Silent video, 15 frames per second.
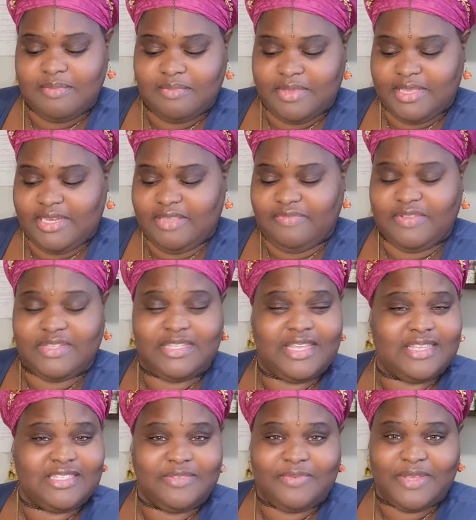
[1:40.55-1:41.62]
But if it
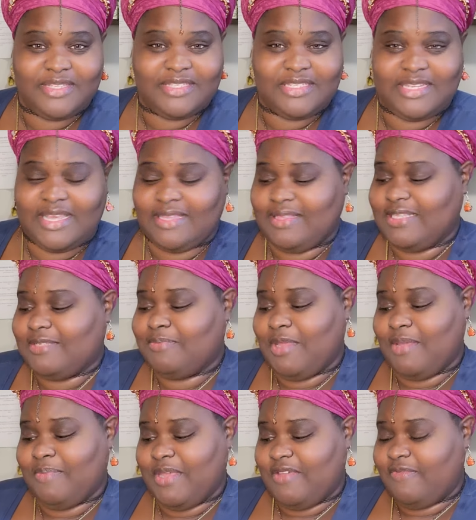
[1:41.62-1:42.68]
doesn't resonate, this
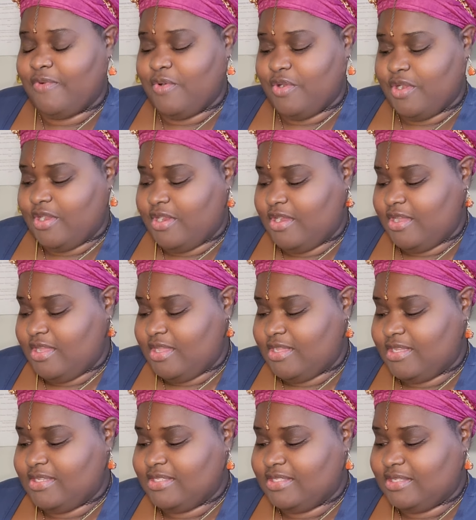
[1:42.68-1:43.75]
may be for
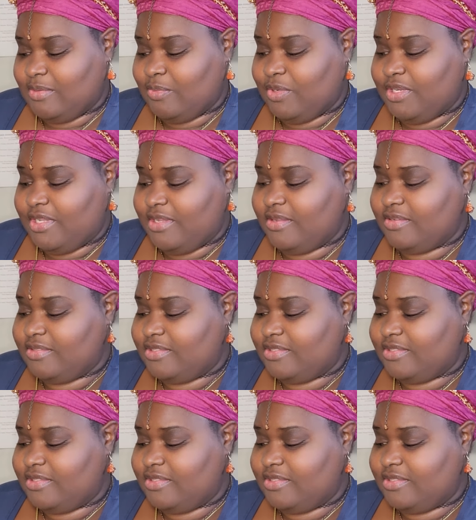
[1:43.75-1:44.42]
someone else.